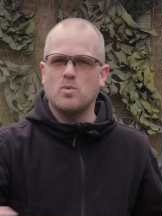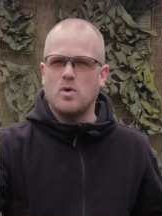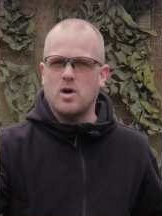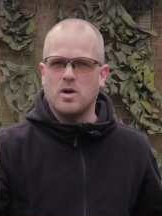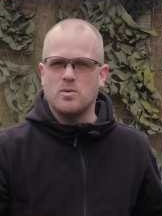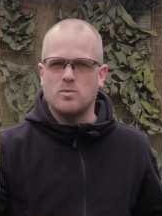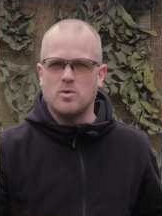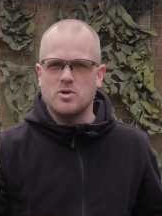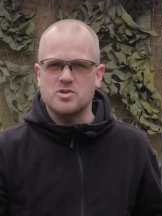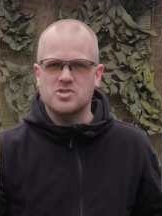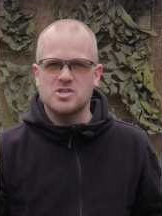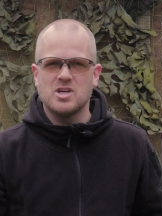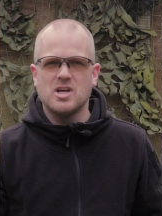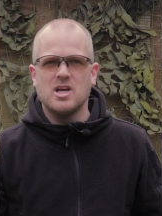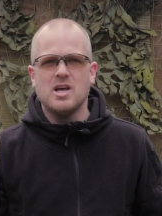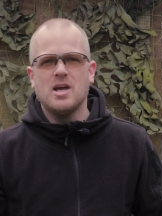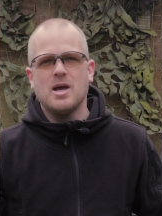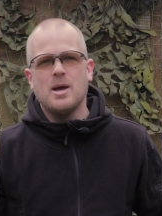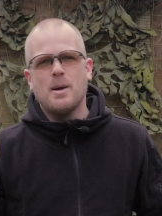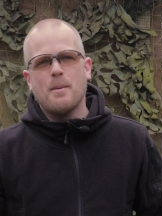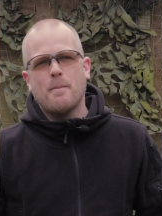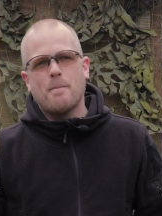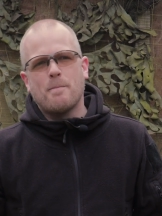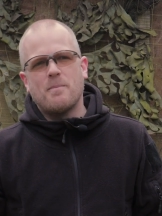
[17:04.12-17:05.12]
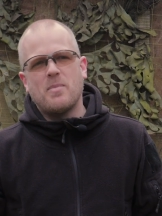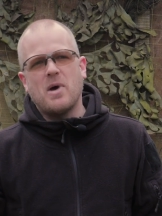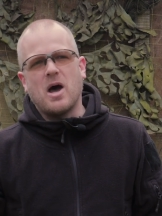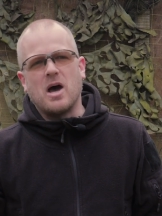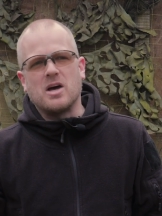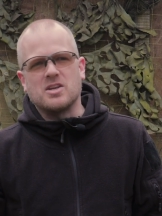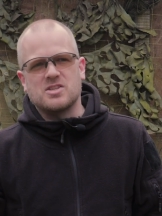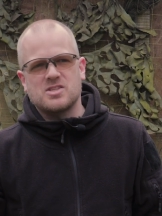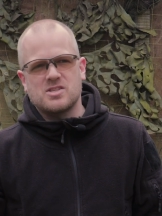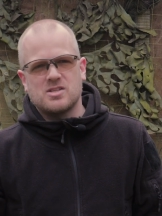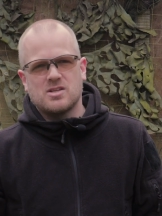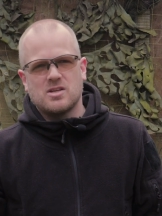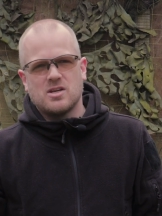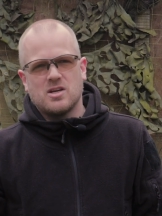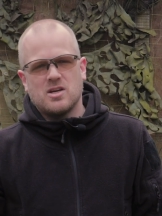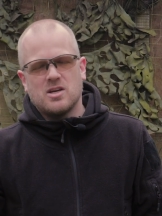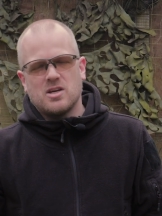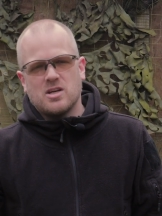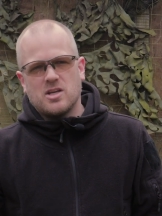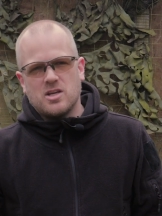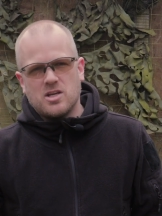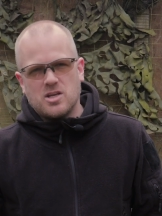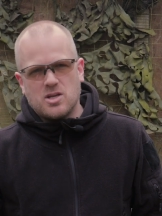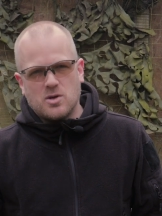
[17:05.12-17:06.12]
whitewash. But
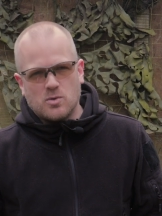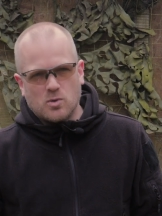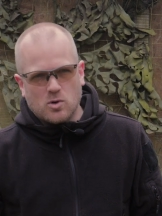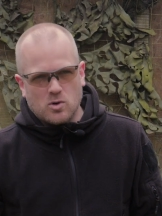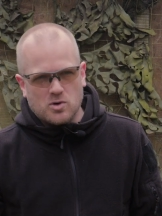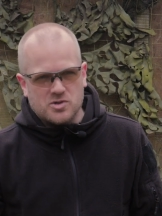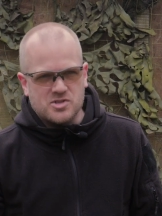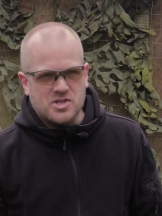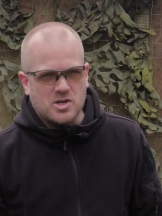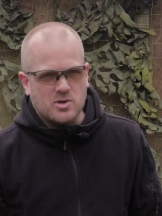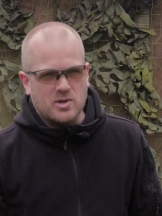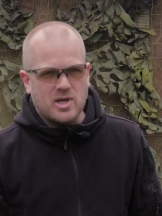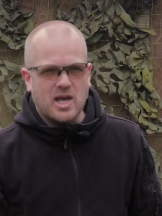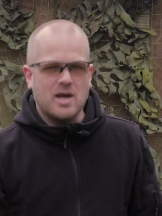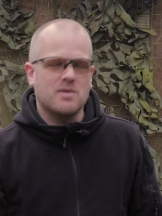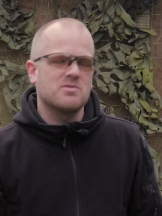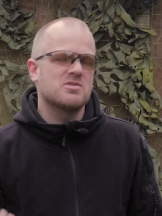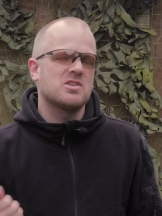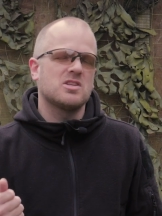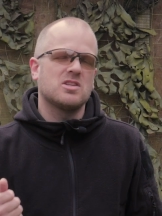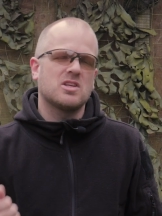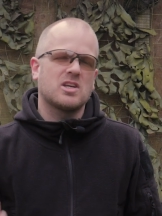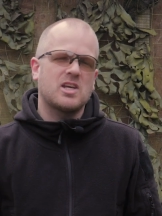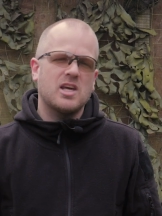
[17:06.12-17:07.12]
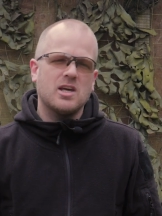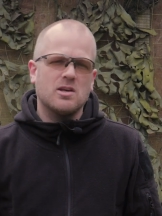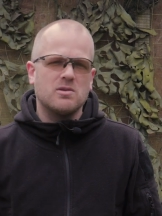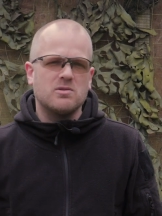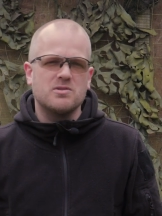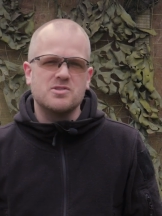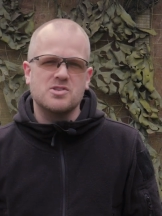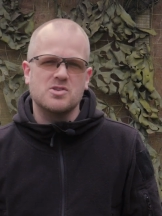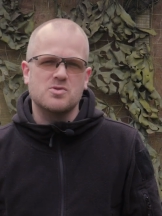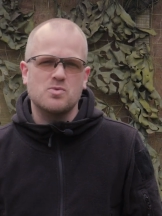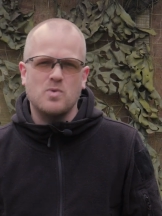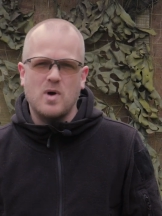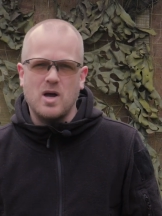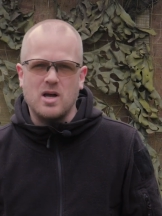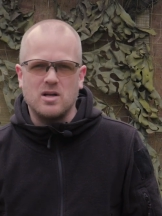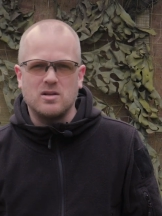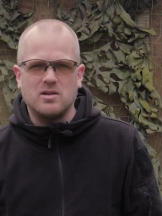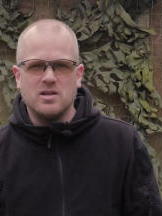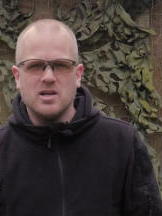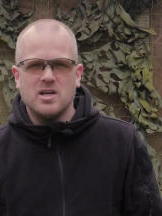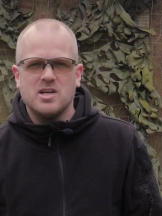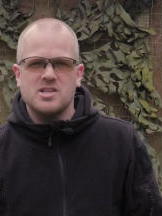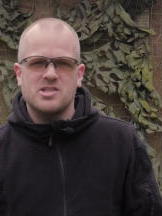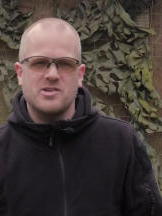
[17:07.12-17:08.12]
you're also counting the kills as
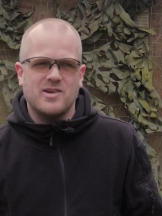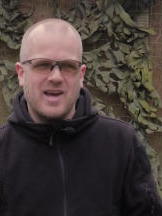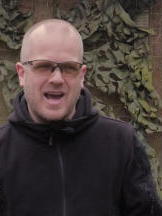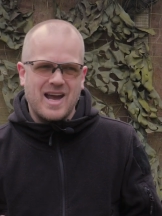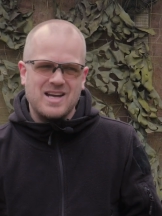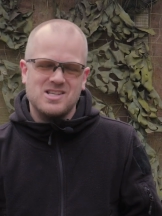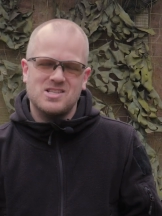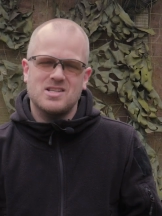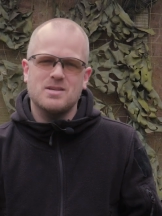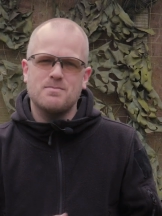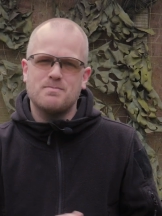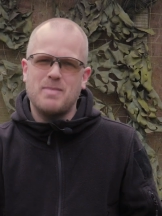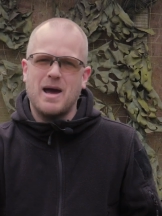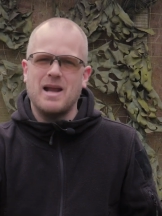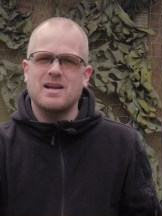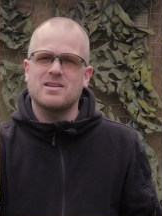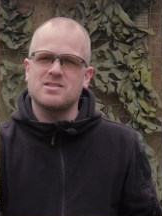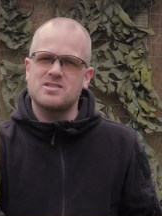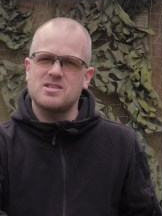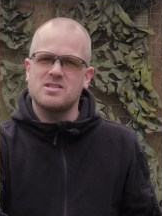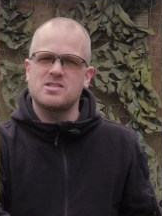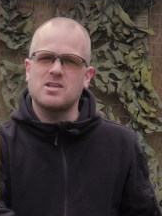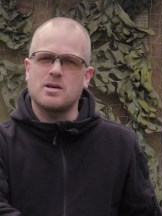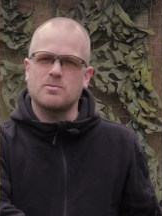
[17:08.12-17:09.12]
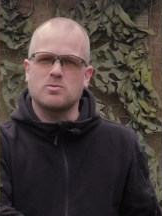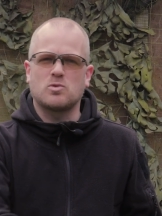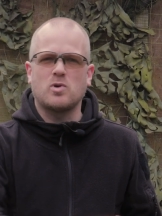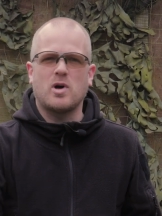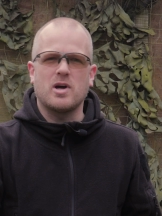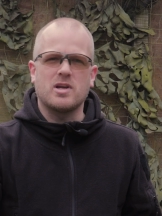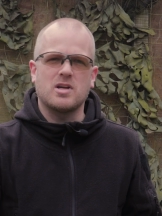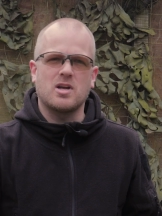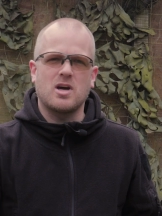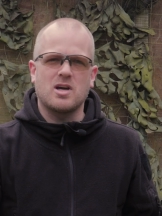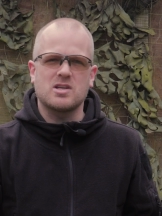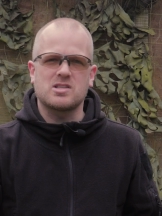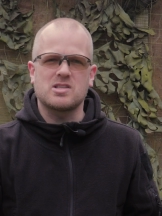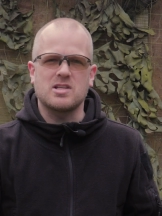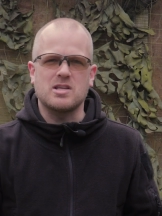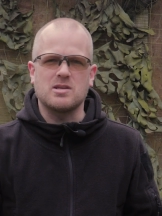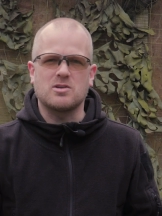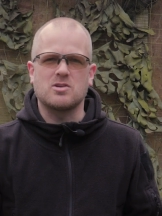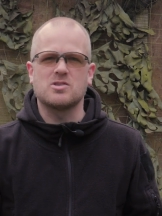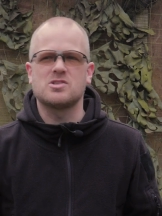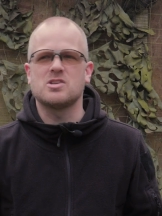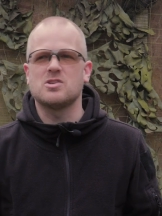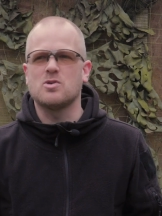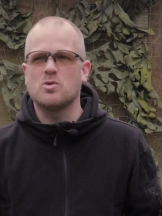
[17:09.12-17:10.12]
well. So it actually balances up quite nicely,
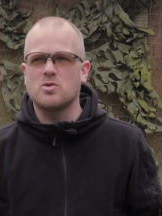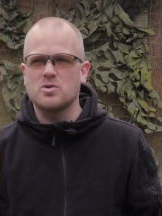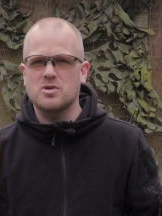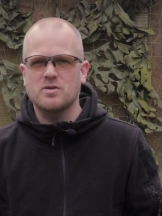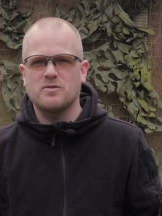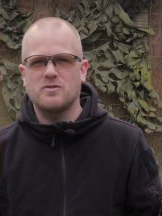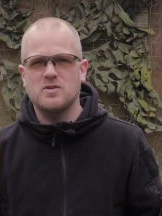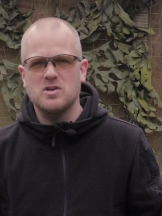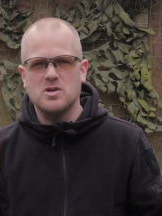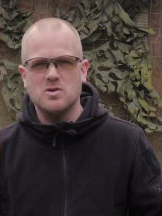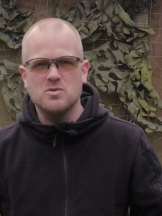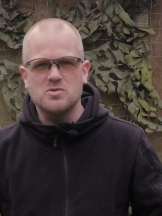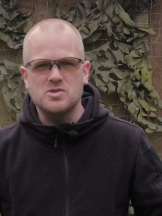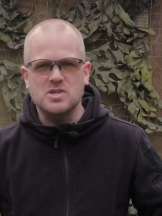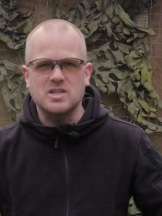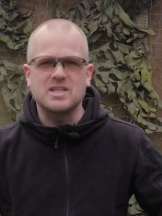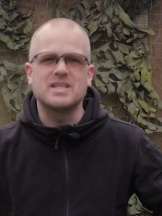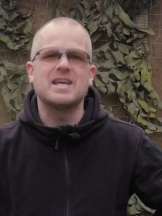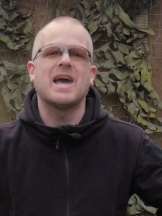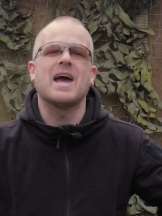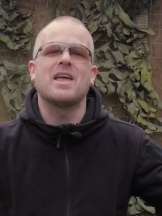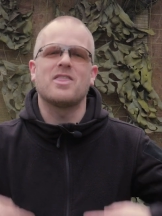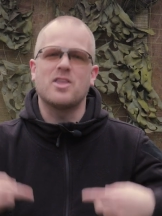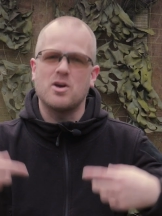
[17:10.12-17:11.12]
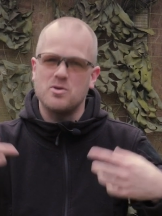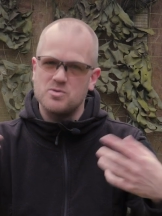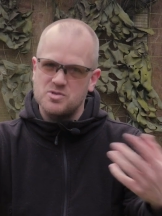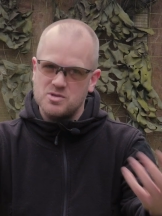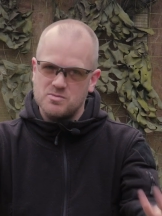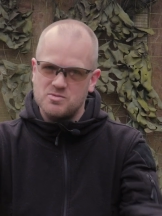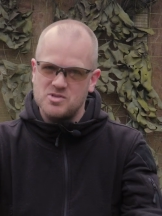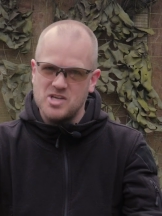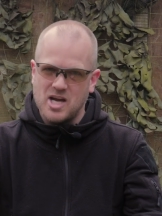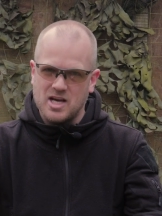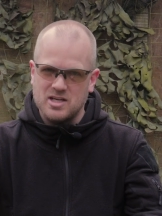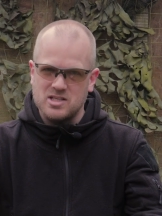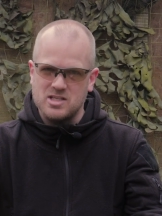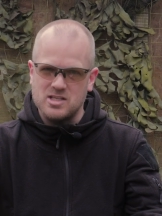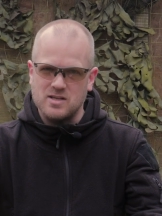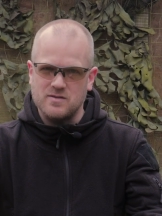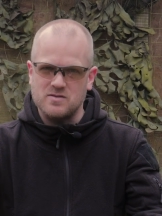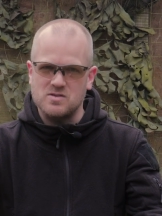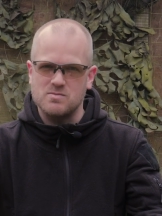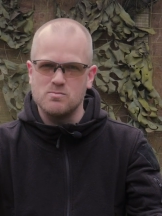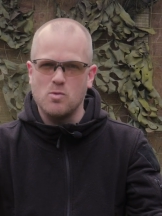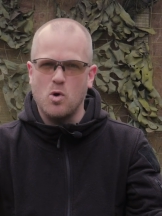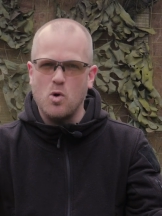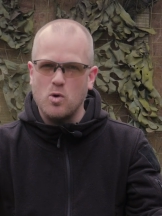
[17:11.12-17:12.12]
because in order for you to get those
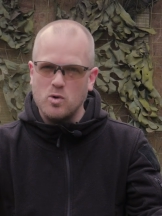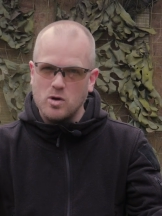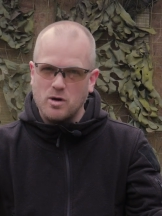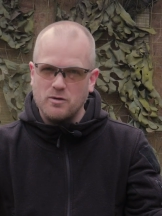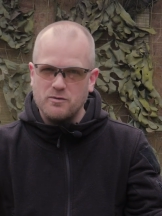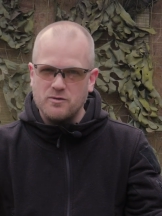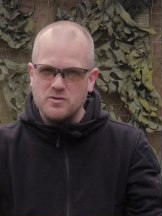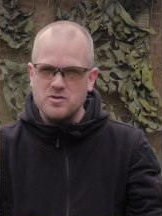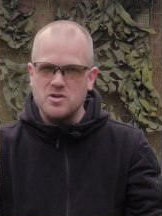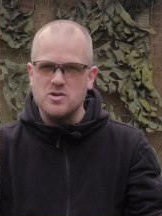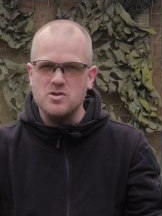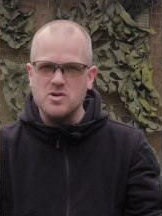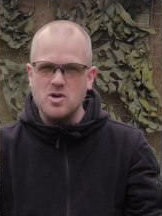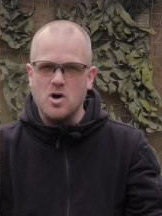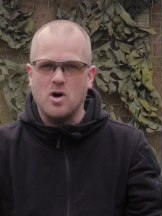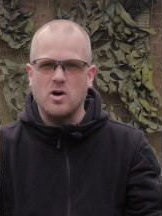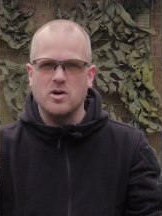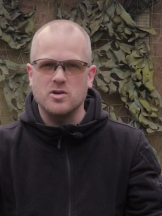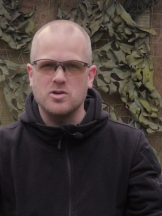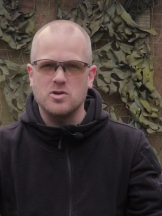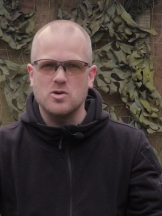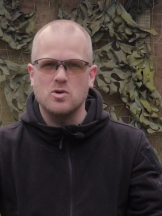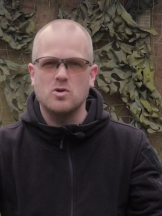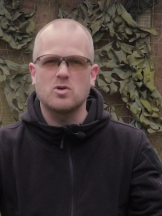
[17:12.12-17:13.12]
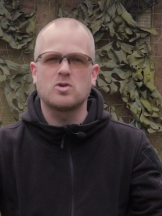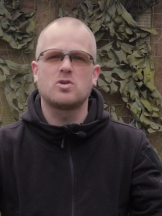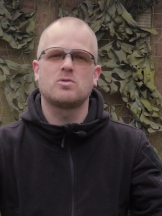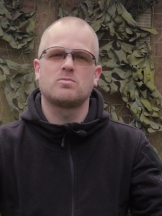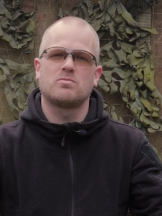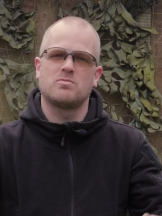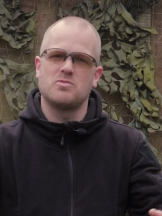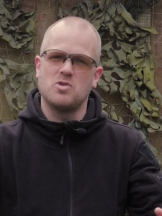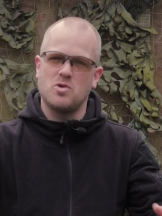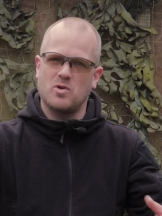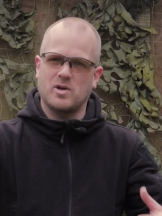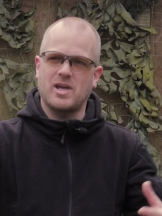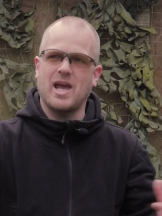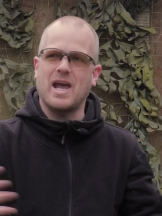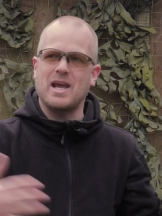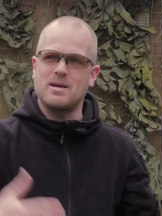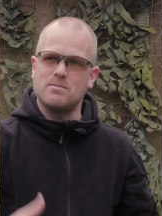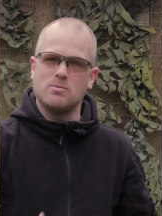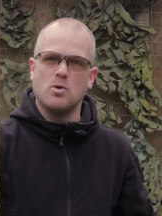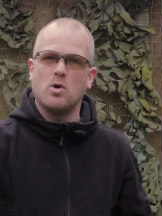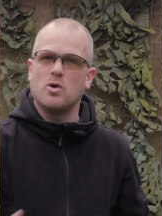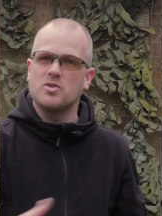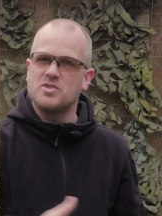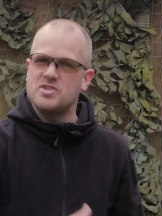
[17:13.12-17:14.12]
objectives, more often than not, you're
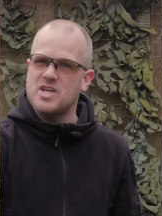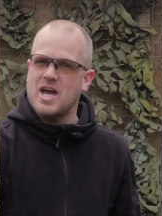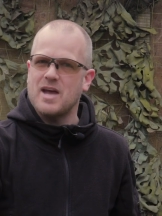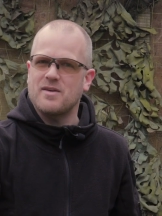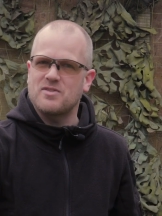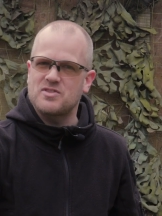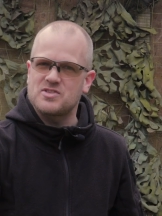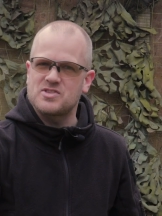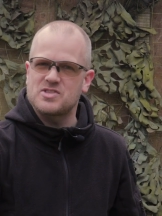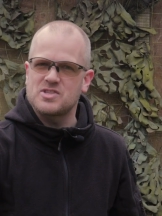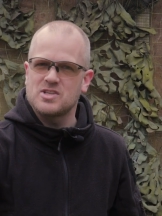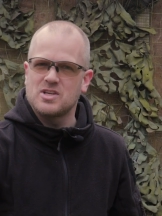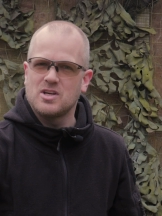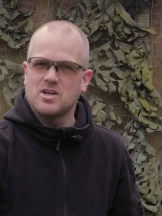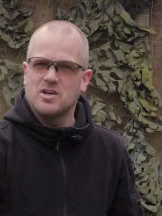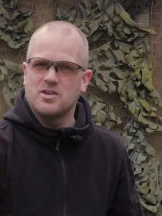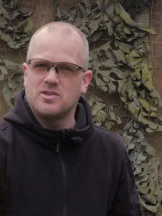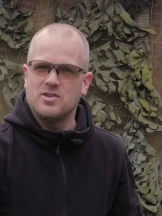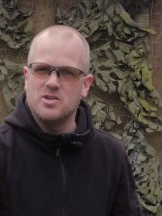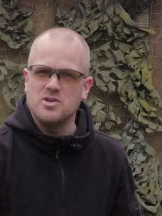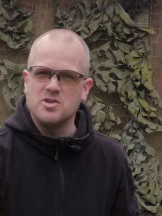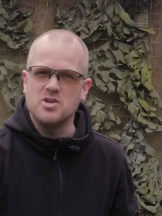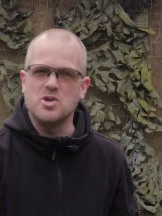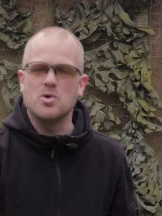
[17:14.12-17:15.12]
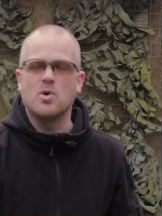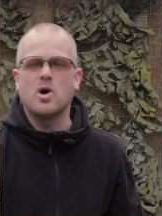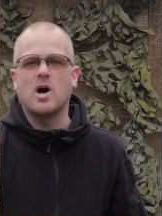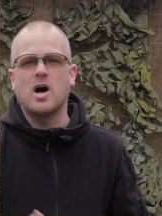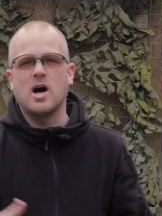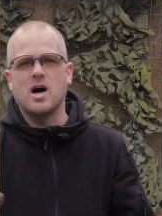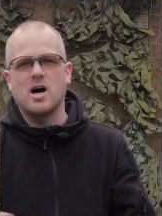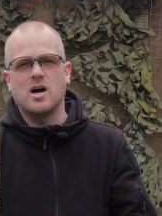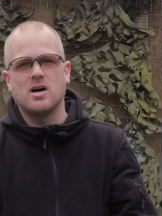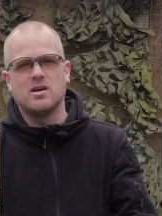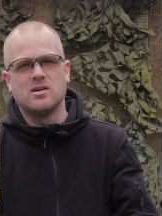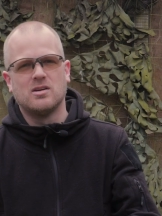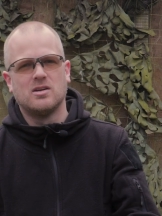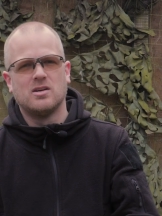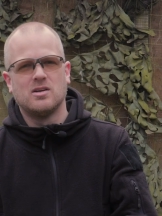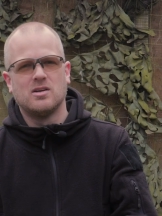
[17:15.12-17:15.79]
getting more deaths than you are